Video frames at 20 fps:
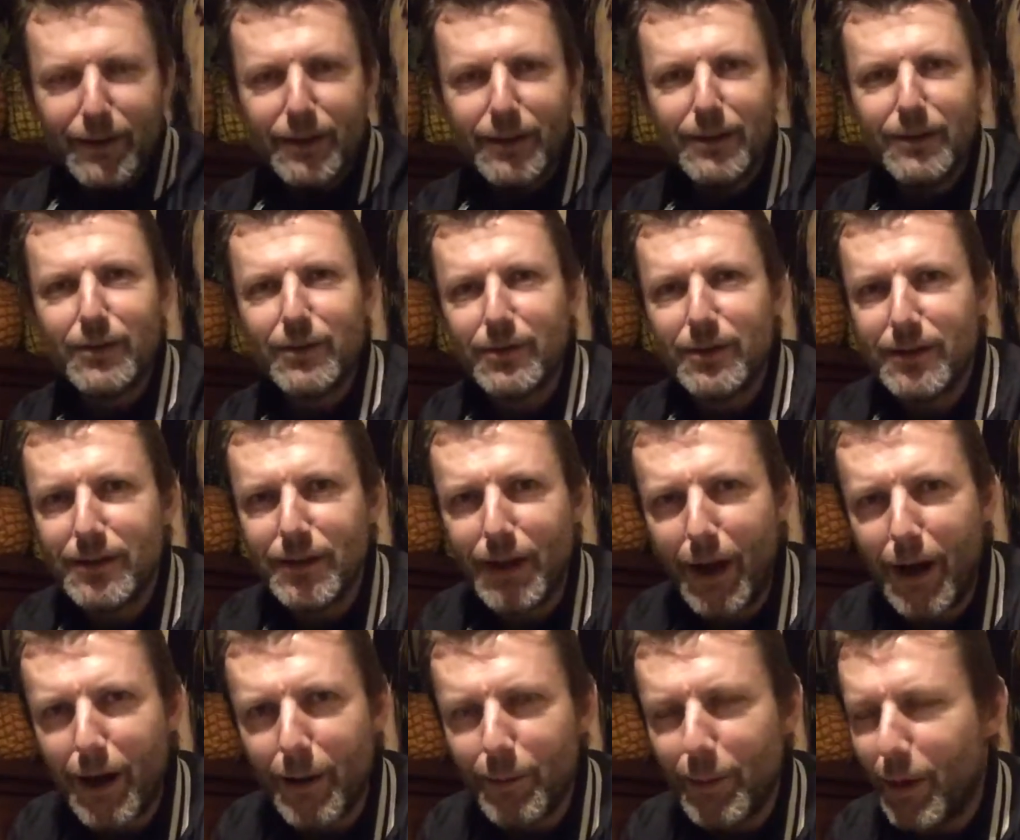his
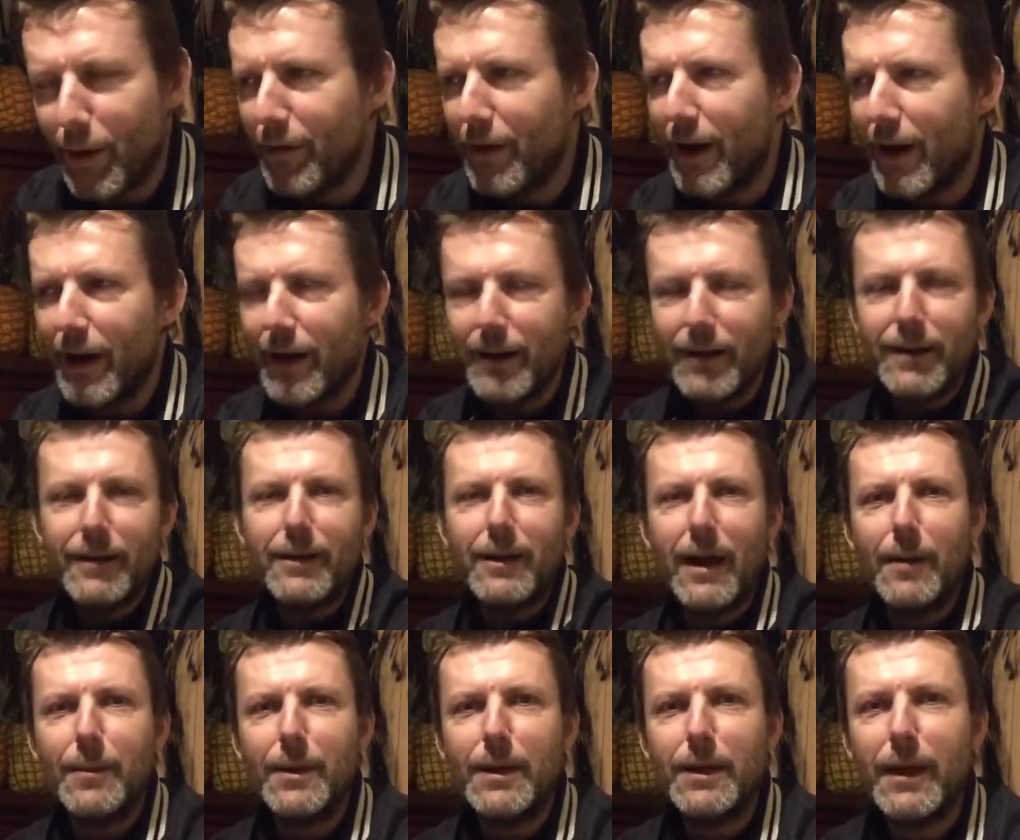arm like that, he
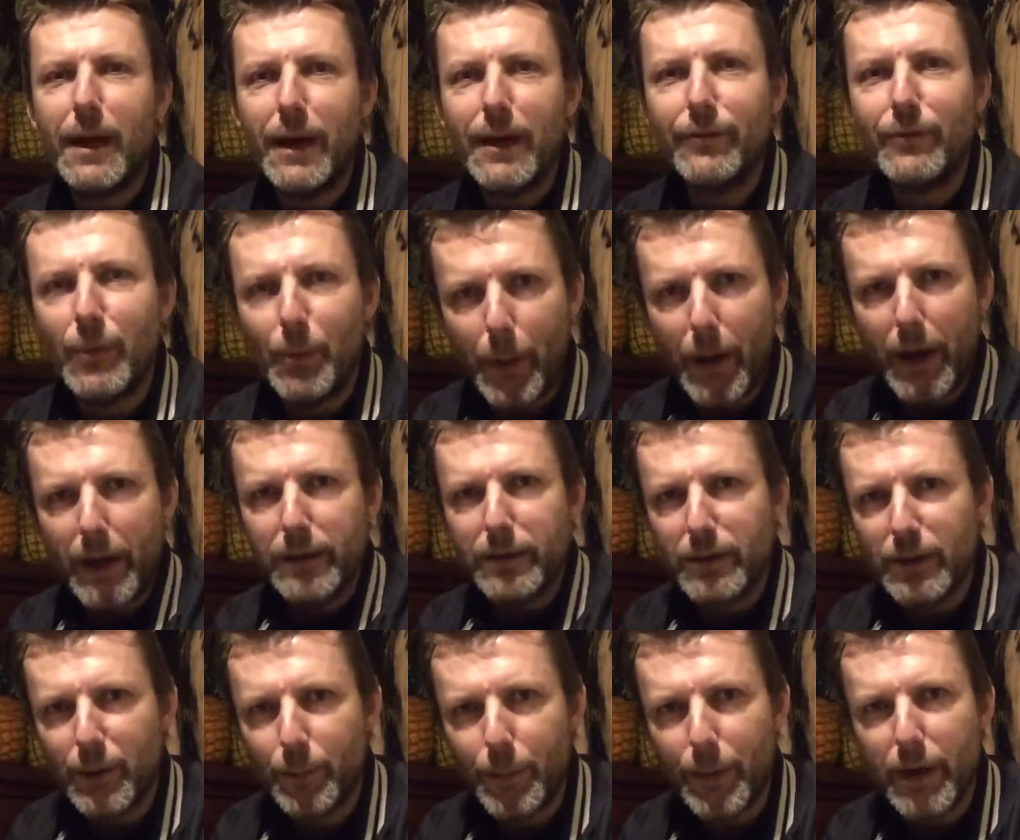came and gave the pen
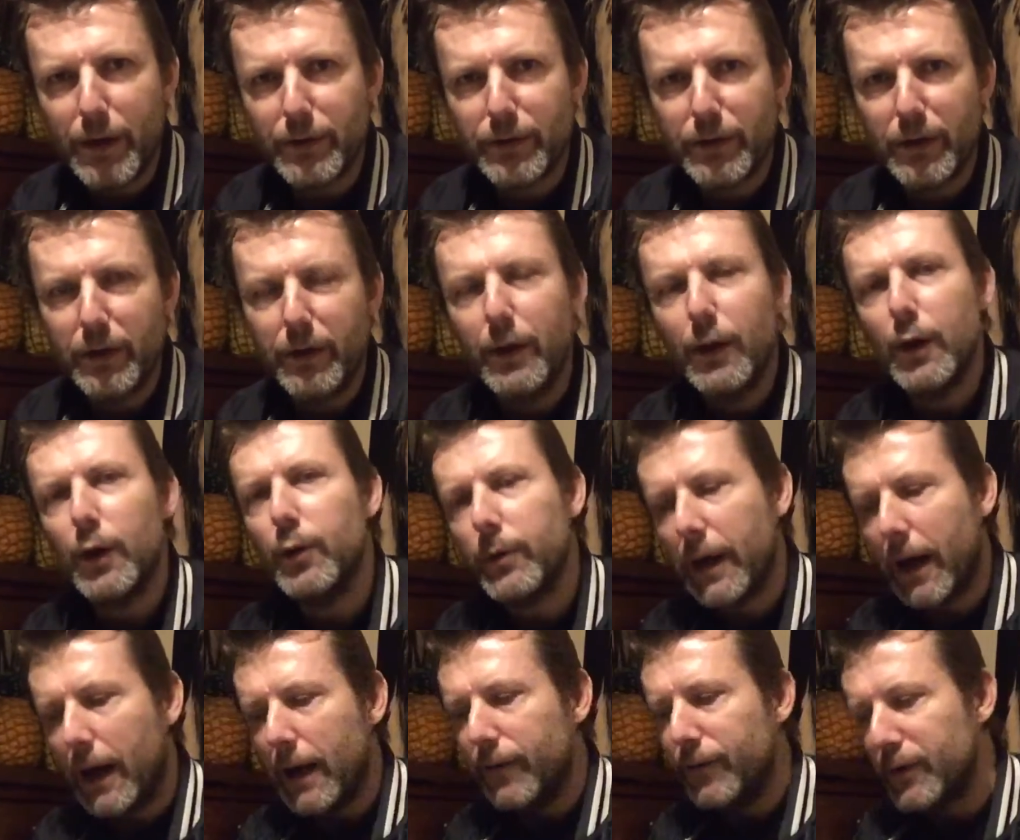to the person who
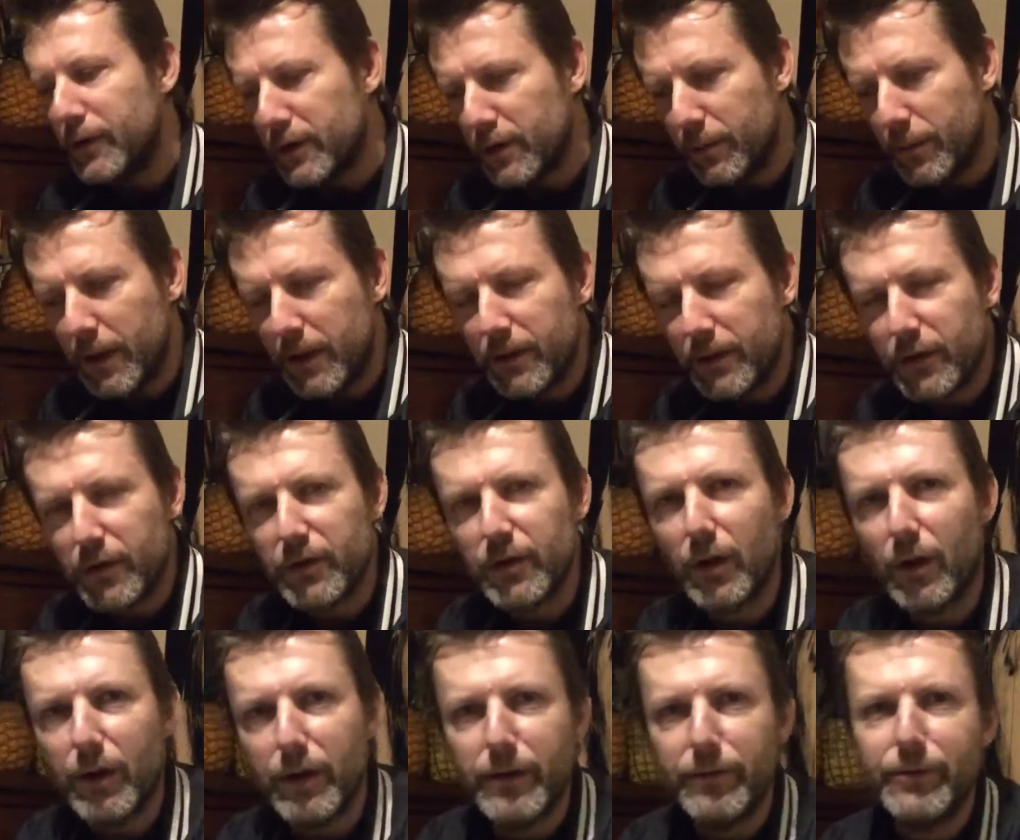gave it to me to
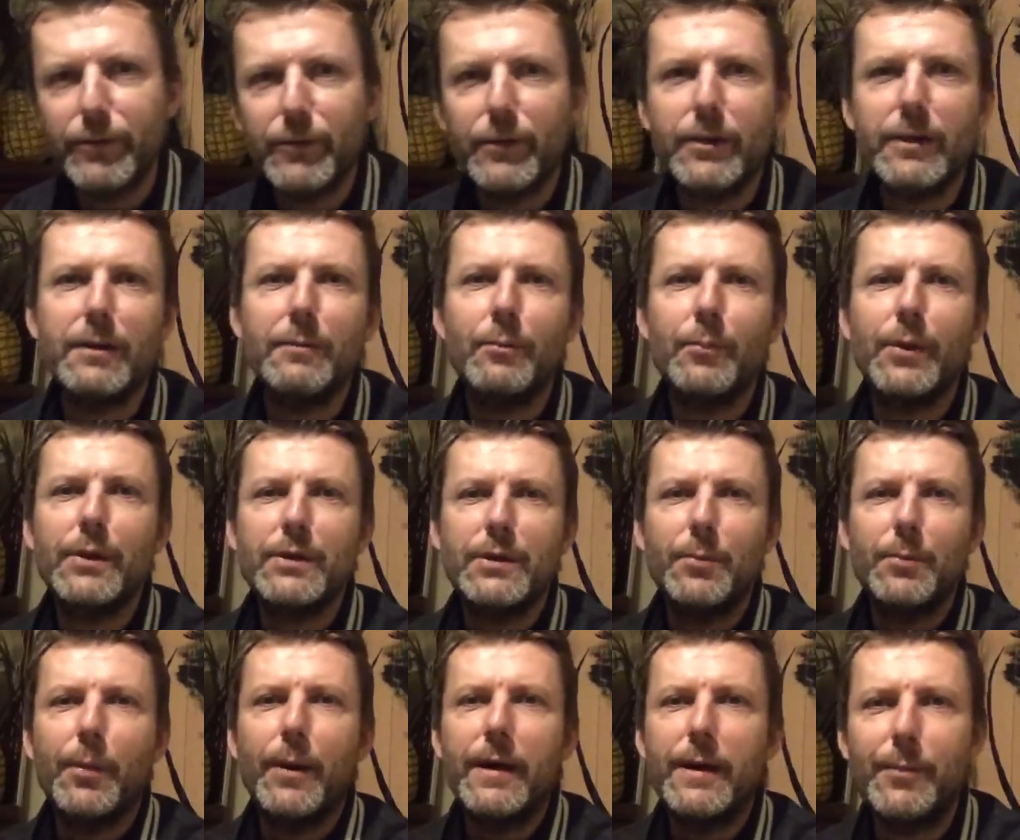sign the fucking piece
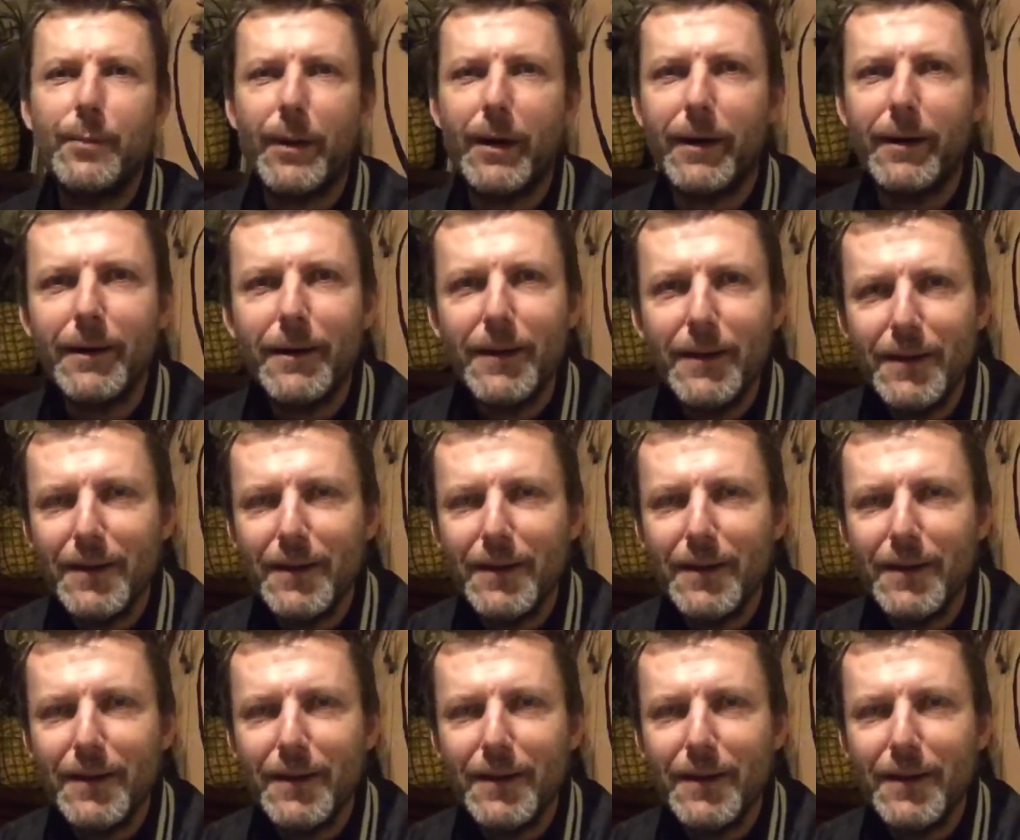of paper.